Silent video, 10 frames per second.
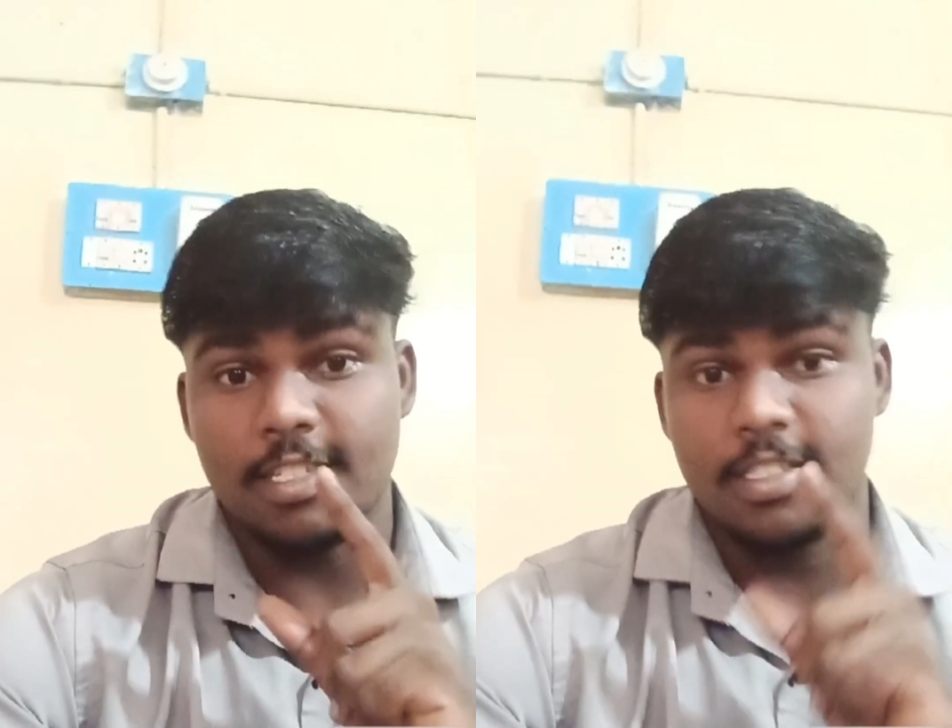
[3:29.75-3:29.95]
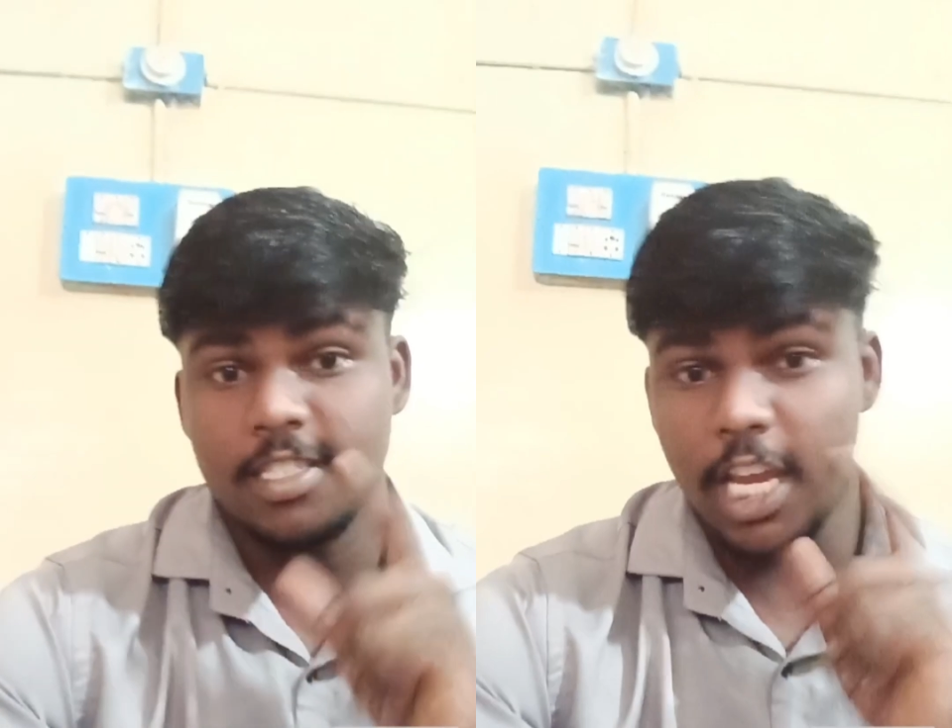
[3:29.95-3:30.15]

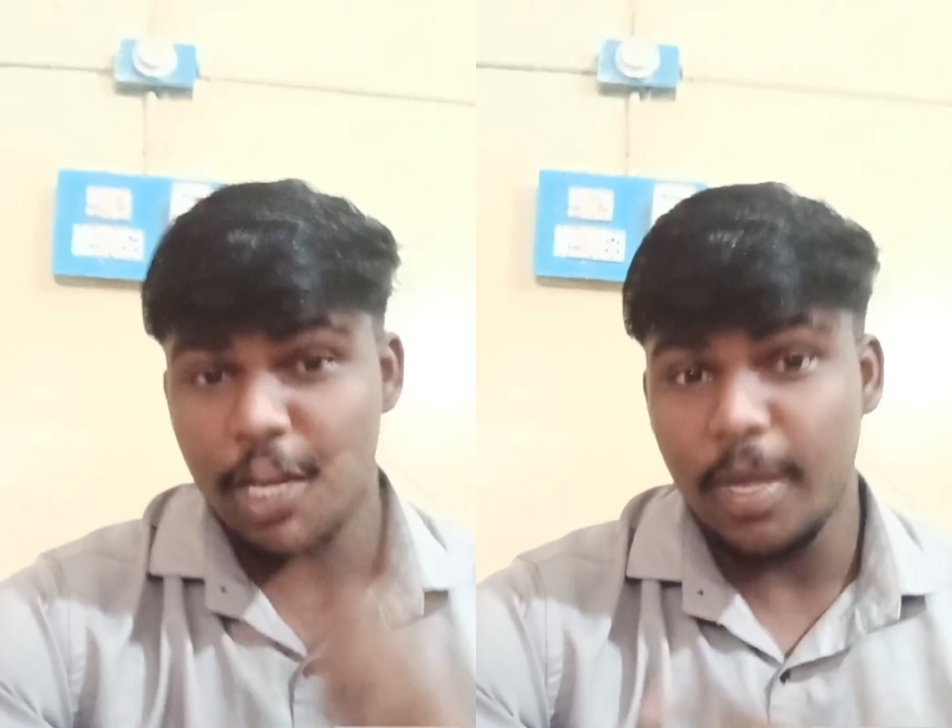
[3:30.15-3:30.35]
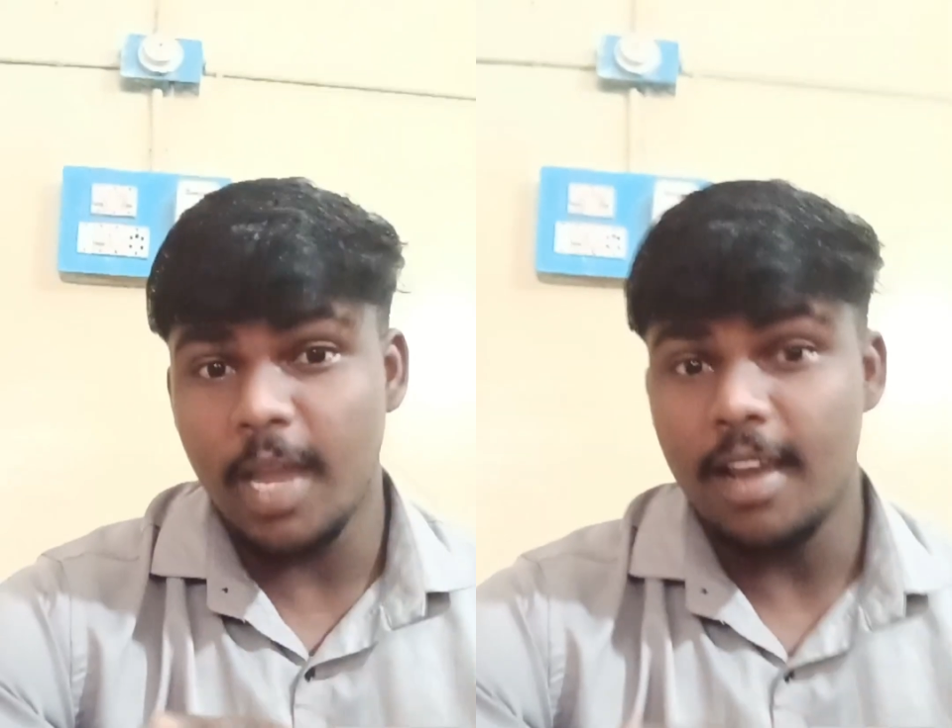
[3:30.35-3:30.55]

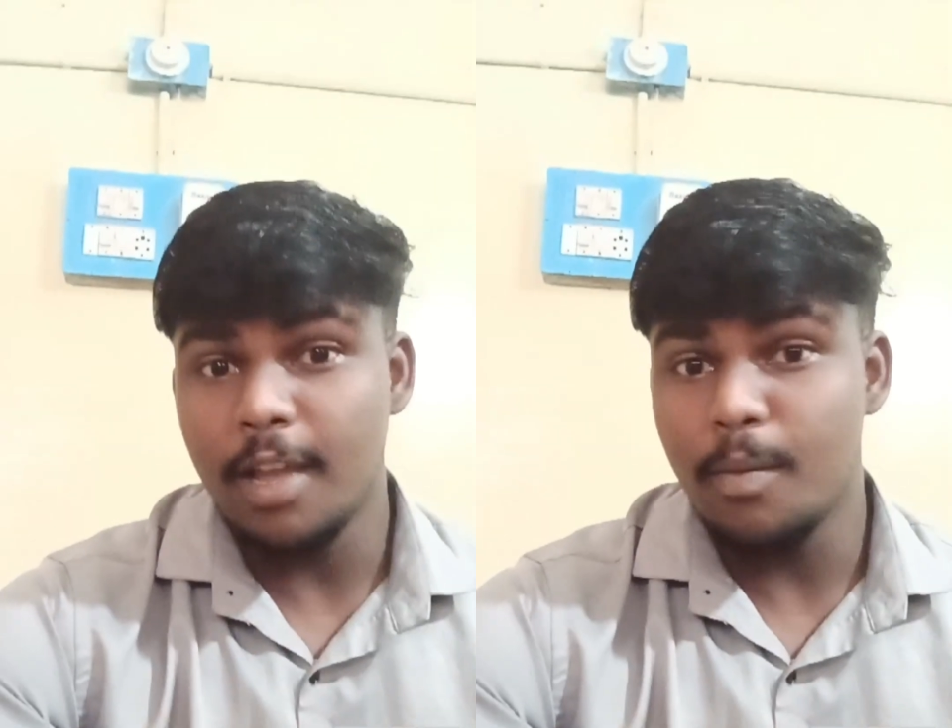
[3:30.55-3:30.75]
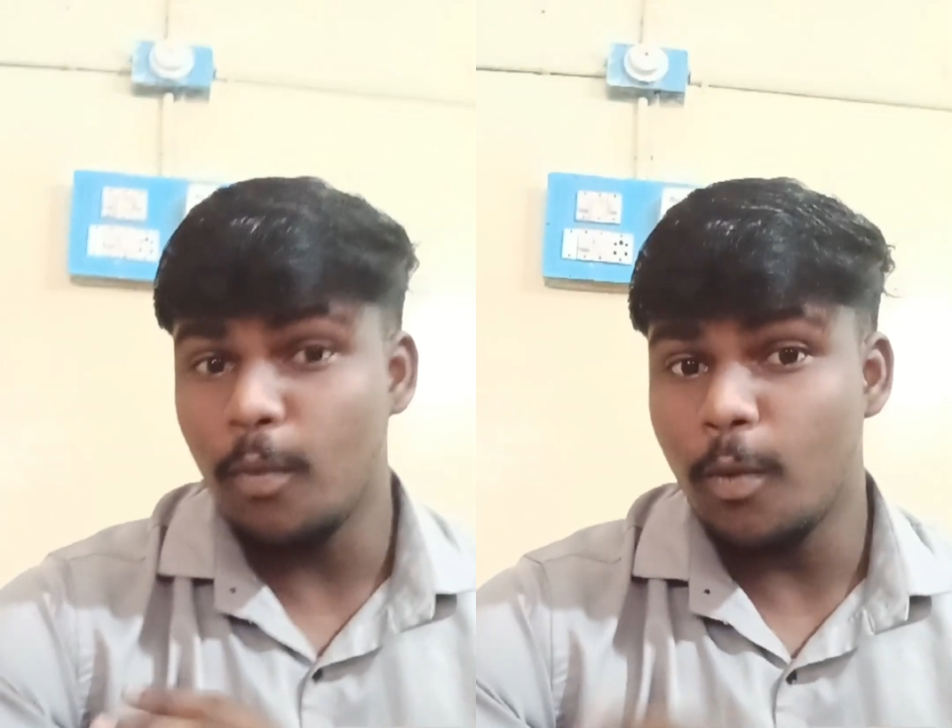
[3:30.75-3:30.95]
significantly
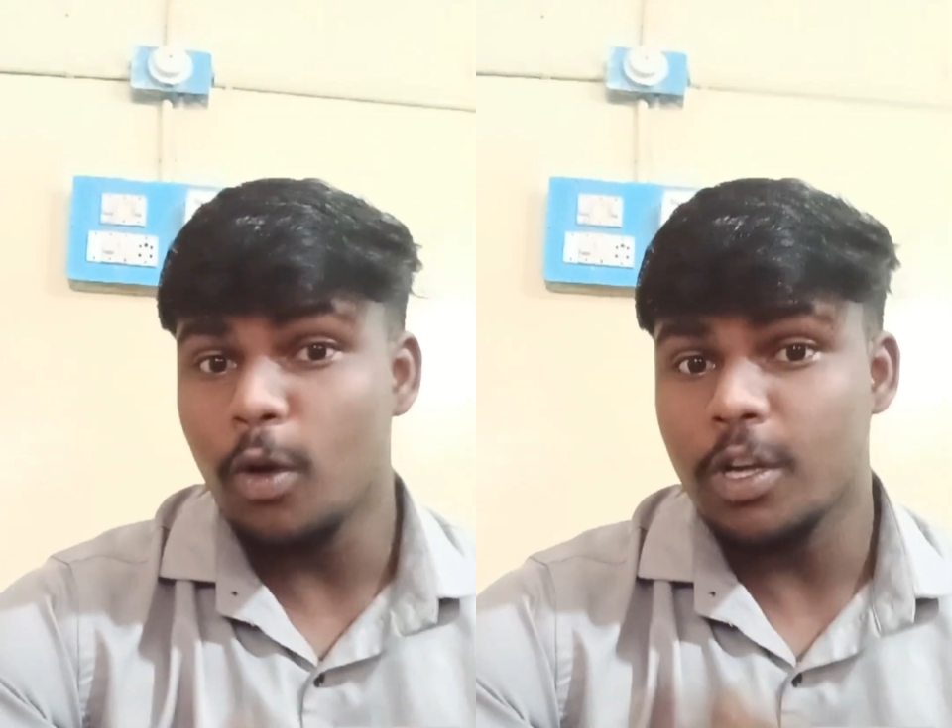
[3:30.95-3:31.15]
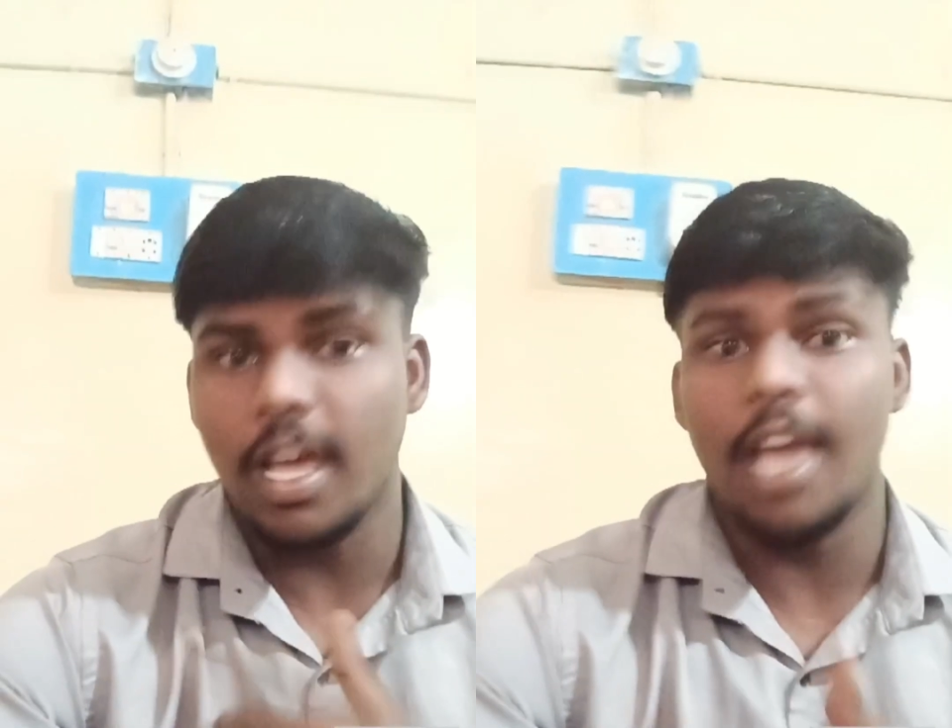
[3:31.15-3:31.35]

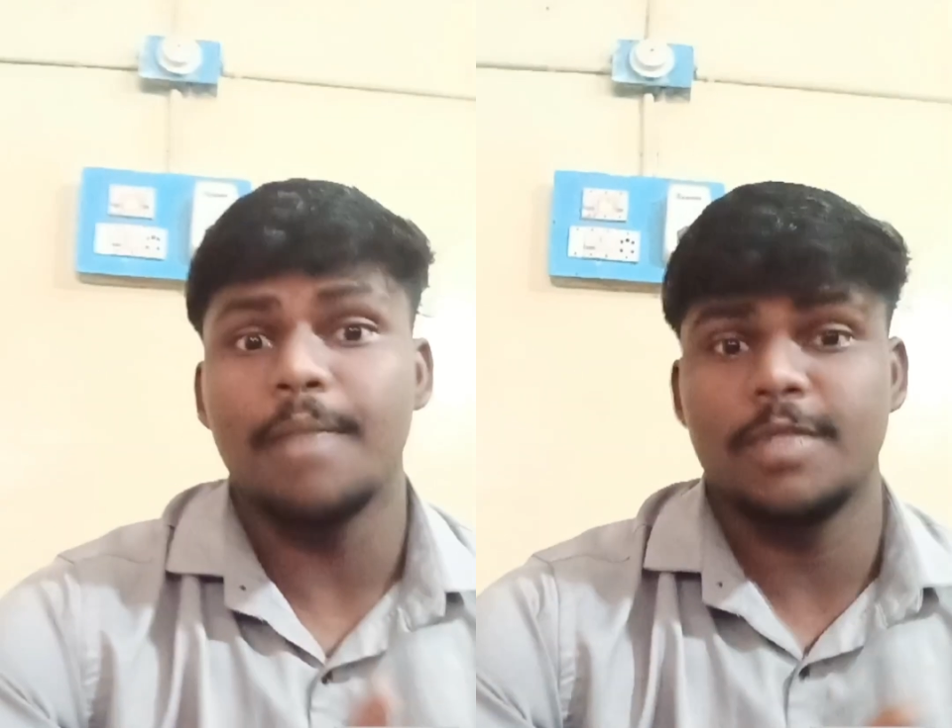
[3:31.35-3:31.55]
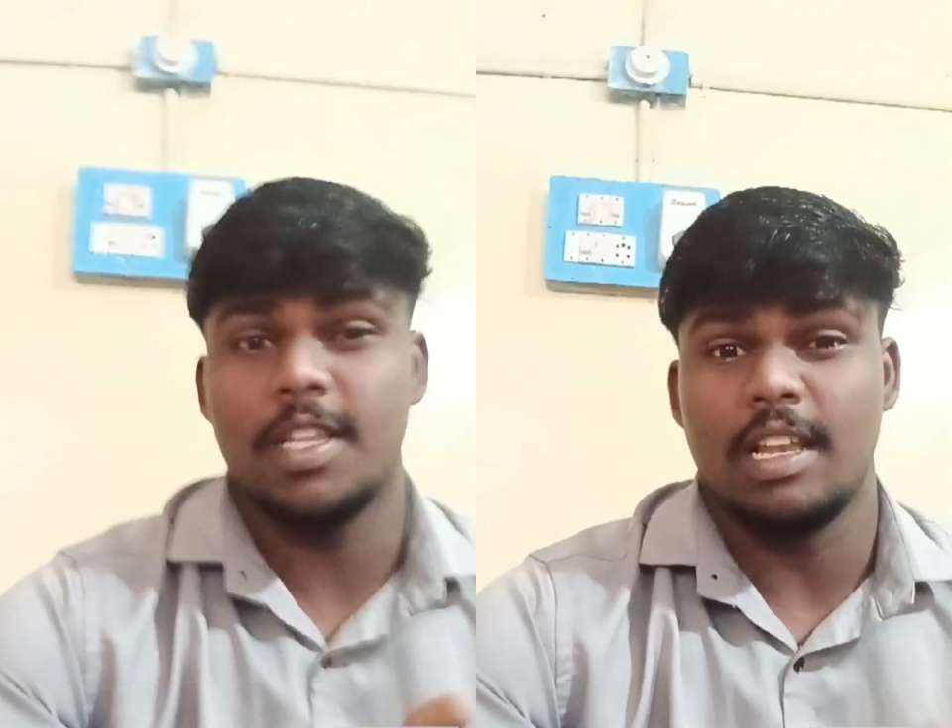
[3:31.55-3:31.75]
more
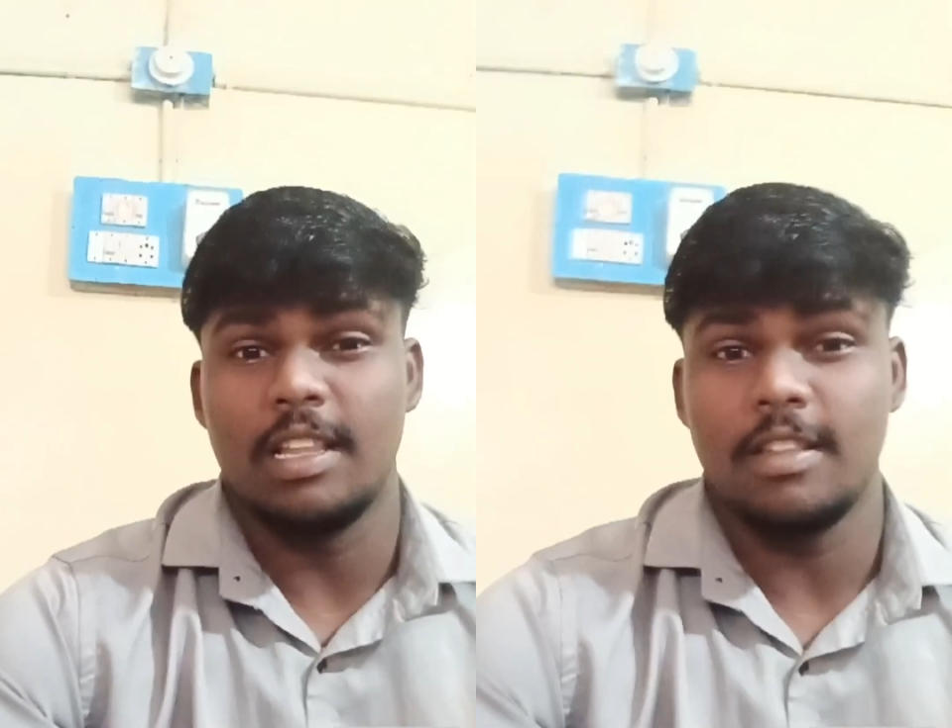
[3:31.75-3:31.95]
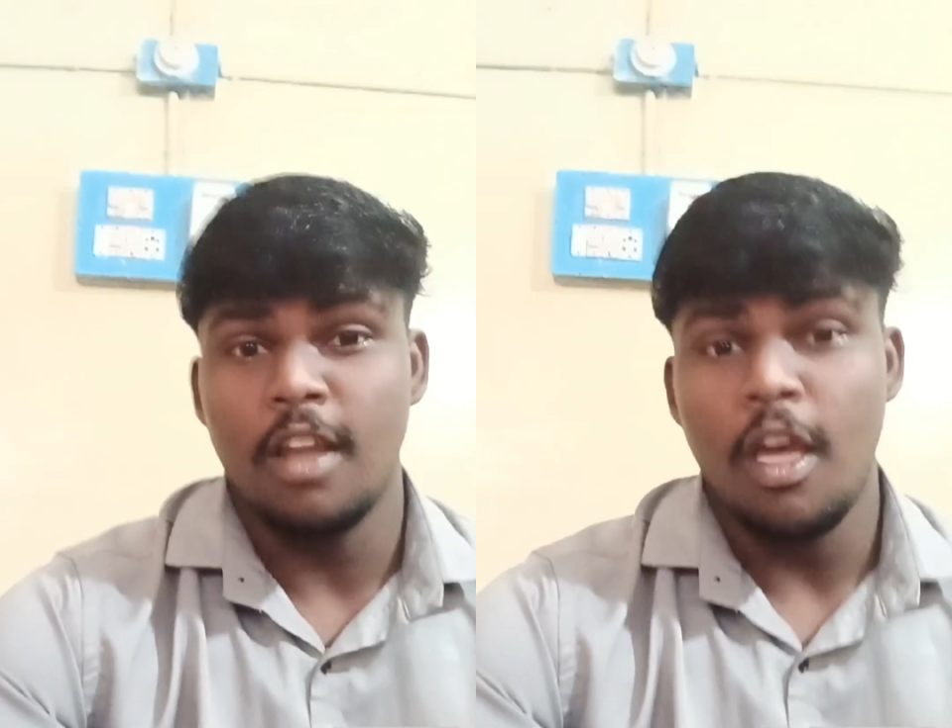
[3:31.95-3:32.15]
time
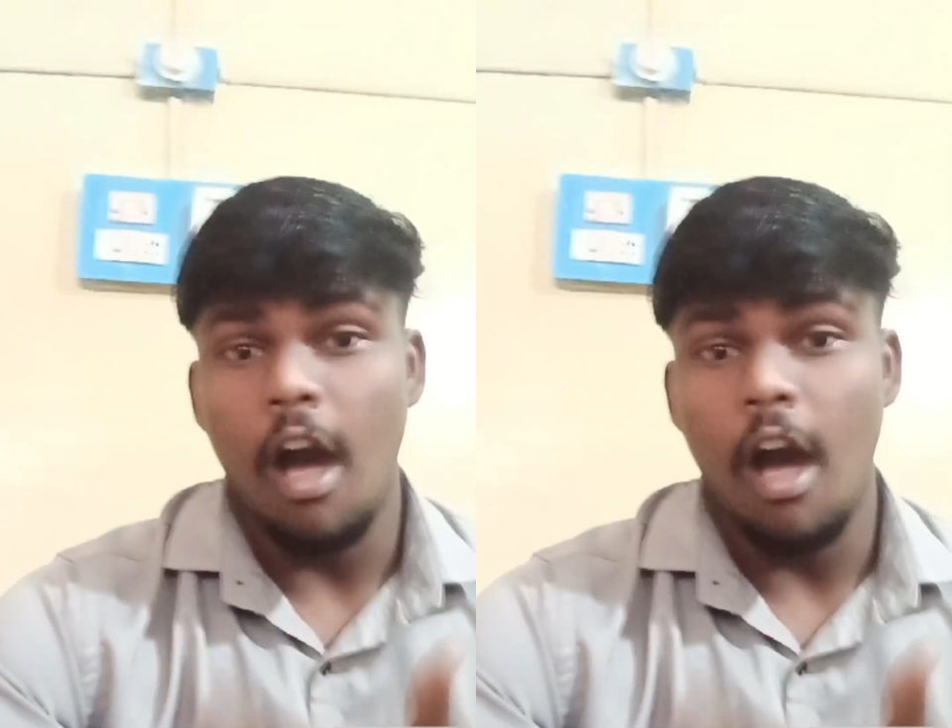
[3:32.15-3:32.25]
than